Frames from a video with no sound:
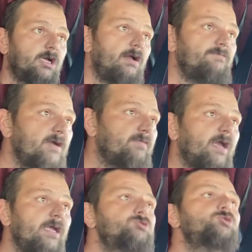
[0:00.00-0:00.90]
I've never
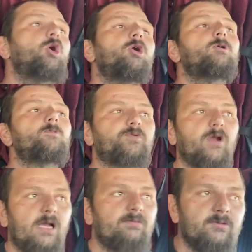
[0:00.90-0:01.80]
had no
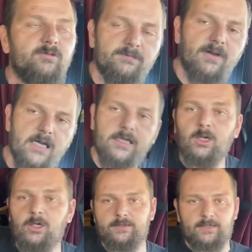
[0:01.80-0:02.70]
problem with my
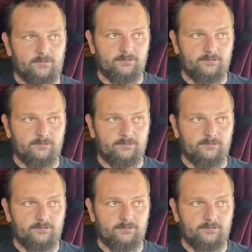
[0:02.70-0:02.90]
cargo.